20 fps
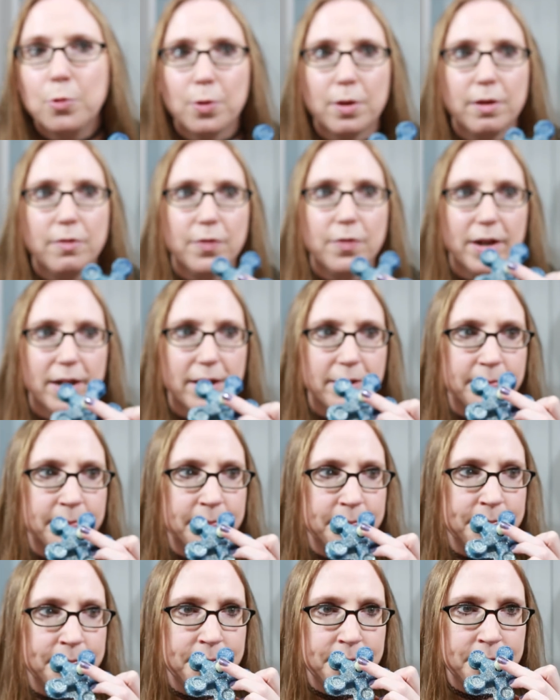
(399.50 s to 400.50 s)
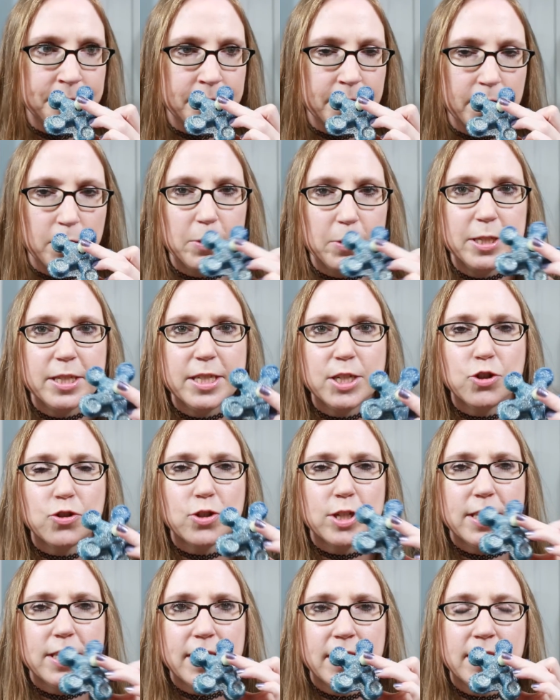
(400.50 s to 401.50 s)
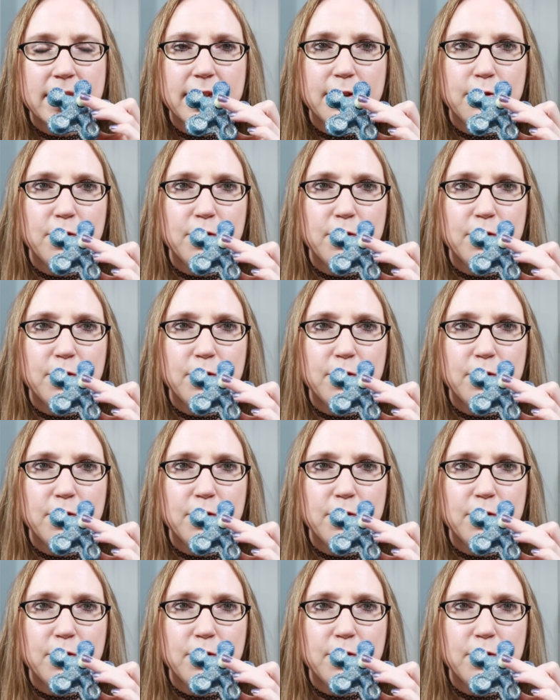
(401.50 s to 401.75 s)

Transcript: more of a, with citrus scents,